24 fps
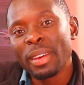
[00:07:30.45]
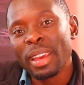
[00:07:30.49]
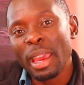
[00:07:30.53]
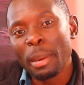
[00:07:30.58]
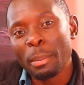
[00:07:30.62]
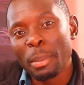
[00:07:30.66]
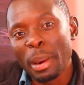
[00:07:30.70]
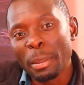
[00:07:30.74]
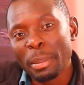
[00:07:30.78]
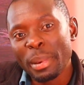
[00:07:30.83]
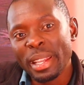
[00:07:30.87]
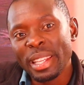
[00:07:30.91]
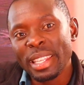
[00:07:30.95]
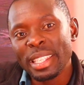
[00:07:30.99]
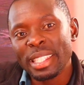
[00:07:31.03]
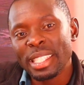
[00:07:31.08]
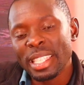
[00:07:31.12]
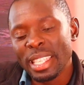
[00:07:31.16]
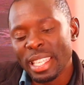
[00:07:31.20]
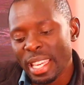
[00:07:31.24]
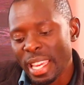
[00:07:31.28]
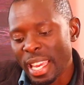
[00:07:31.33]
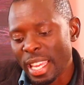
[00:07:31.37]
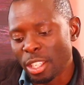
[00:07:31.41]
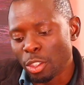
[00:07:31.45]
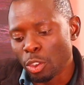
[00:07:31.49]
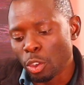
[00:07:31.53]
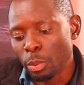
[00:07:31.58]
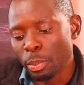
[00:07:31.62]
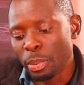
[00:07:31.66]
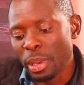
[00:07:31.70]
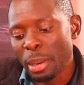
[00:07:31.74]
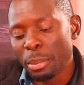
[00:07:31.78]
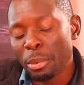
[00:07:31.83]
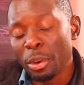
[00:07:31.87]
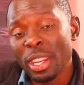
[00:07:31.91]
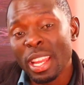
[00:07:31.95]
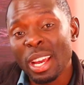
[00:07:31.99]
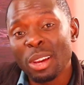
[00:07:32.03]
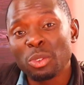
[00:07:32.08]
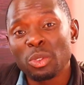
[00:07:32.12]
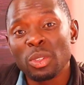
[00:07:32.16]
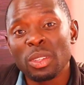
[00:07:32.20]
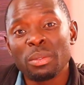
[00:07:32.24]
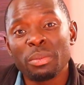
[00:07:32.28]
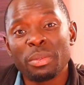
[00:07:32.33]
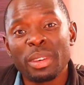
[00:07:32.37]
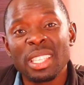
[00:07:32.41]
capability, and you'll be able
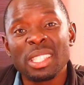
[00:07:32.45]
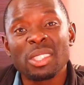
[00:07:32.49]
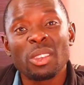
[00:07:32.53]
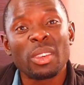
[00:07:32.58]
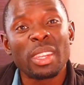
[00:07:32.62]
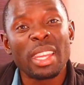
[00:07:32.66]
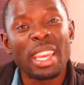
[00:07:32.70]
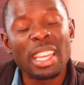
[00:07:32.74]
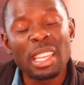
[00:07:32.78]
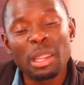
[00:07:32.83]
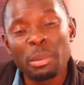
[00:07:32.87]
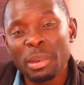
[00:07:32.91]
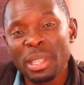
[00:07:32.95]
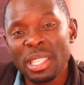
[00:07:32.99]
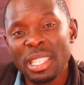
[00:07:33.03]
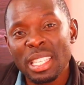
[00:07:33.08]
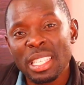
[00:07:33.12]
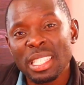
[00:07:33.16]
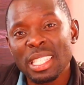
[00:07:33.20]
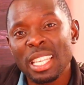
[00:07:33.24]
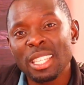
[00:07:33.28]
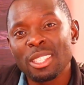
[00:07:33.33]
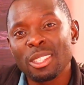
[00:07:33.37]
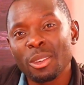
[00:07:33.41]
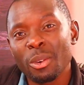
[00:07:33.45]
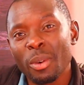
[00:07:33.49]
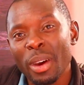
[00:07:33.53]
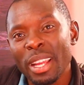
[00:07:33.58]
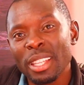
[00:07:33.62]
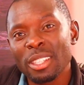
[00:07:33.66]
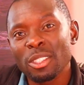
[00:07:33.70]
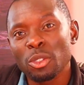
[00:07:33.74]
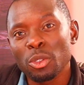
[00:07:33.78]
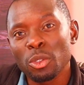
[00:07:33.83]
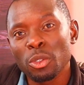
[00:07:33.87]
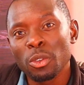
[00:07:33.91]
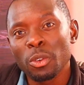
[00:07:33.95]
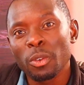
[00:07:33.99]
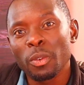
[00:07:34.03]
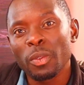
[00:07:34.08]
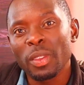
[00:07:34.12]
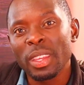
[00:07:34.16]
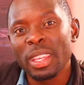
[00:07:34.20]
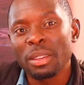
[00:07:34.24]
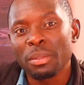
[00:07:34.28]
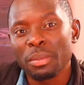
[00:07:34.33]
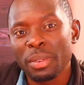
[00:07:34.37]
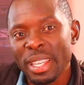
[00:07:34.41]
now to invest on any business that you want to
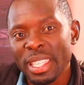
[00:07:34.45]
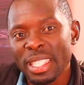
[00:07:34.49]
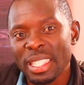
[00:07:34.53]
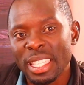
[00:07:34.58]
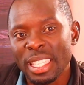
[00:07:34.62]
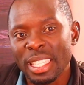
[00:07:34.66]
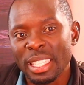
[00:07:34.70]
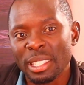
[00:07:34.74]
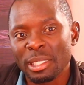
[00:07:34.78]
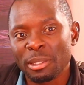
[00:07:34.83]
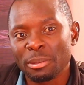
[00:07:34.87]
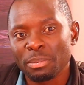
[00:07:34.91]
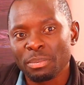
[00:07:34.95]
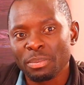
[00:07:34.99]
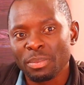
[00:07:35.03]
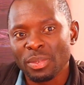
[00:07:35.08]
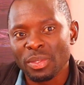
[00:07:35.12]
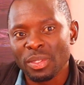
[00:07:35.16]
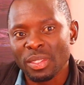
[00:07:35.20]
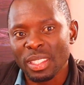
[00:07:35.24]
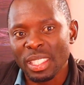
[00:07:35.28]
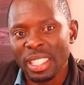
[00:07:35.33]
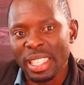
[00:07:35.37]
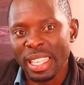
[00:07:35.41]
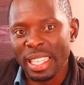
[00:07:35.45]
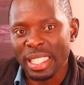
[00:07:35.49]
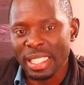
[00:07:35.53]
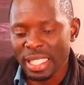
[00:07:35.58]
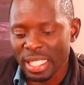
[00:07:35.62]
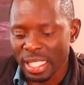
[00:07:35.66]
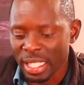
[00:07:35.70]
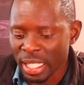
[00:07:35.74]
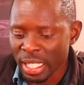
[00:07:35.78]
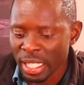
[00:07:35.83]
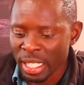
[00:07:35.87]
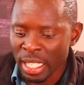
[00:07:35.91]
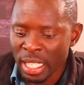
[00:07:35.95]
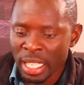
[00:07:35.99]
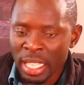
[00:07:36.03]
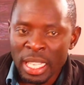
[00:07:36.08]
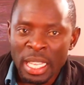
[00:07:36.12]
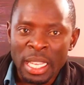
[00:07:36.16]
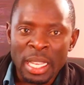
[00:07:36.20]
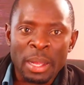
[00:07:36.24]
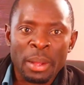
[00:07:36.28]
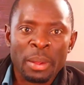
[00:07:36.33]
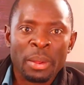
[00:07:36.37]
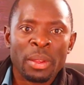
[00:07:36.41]
invest in. Yes.
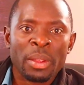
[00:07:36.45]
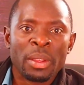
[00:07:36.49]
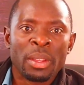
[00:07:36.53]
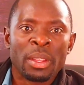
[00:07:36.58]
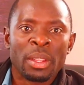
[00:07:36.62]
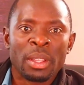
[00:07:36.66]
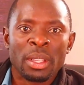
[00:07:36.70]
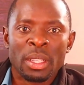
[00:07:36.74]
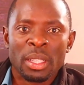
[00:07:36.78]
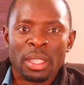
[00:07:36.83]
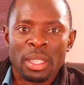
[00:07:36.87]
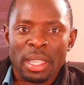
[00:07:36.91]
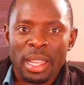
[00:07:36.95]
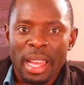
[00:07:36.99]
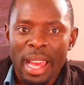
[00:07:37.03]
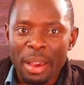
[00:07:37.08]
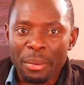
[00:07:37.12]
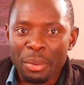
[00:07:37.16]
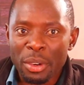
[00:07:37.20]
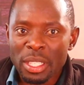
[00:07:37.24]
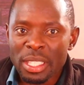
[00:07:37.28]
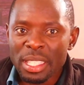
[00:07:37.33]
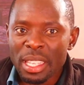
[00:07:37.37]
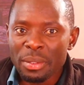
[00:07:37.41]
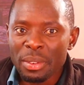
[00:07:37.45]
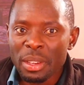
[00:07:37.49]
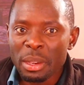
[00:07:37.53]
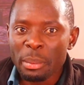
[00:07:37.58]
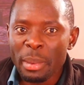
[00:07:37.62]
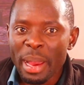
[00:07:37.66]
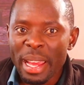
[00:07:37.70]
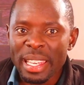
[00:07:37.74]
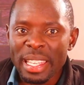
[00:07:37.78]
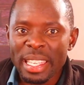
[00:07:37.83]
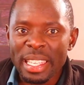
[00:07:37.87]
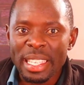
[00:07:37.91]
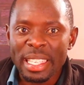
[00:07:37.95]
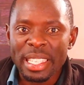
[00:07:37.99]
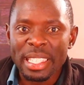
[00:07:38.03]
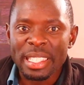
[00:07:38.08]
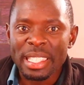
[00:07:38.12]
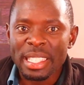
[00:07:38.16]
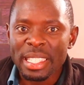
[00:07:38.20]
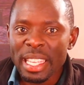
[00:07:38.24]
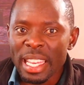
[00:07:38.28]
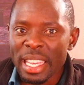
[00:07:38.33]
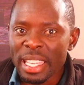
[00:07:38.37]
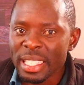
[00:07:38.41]
Avoid saving money,
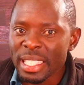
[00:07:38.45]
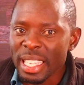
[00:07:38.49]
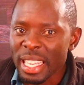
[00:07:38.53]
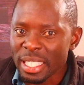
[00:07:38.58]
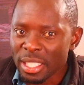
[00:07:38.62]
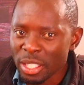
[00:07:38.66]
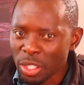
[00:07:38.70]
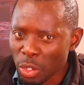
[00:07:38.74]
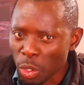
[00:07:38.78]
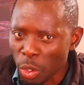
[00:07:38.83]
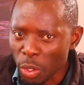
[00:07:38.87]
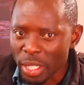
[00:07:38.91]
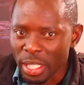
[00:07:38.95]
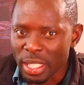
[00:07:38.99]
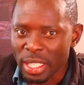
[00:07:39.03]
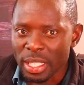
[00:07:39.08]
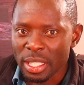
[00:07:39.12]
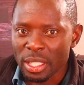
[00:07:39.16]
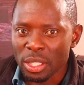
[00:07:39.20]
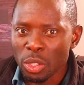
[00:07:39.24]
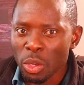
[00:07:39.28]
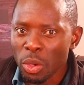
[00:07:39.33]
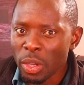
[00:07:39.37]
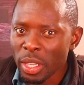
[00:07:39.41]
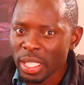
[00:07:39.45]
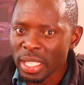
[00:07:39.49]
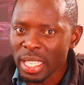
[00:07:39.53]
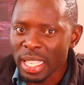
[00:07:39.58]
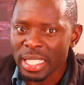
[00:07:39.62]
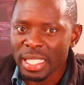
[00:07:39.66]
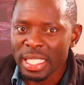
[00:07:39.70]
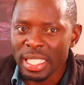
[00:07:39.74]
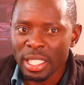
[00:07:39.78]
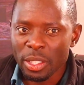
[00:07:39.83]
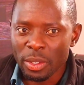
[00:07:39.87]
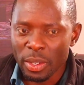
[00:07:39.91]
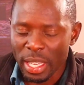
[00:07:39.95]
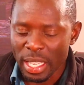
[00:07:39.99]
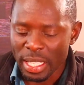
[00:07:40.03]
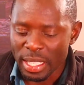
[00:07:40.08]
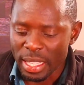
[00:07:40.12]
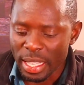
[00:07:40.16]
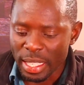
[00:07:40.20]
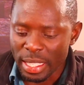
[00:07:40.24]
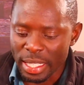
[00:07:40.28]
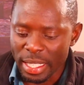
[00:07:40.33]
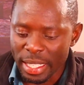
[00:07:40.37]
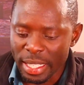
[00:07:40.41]
instead just store it. Store it until you
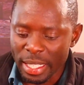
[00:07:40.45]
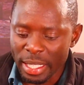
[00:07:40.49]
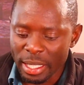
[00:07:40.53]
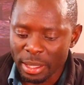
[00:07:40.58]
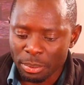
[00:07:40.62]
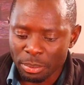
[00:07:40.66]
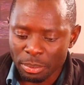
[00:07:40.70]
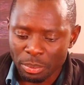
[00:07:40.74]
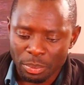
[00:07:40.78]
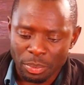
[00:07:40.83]
get the deal.